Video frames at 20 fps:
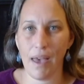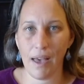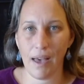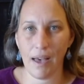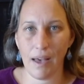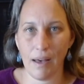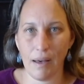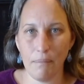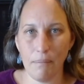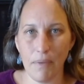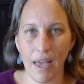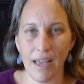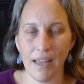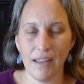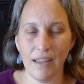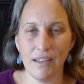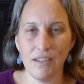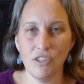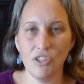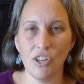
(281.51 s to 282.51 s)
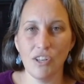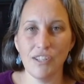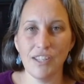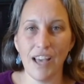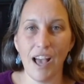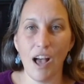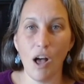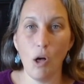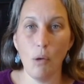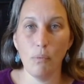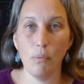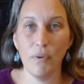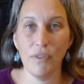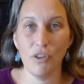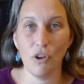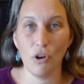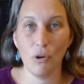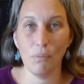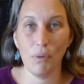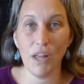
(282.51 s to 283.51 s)
and, um, and to help
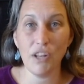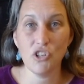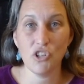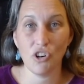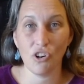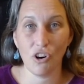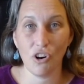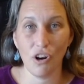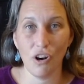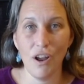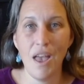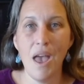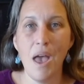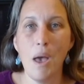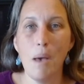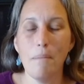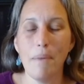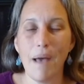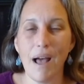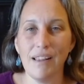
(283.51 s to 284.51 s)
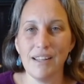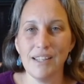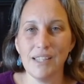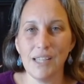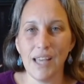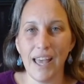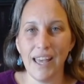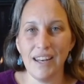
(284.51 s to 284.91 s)
with your blood sugar balance.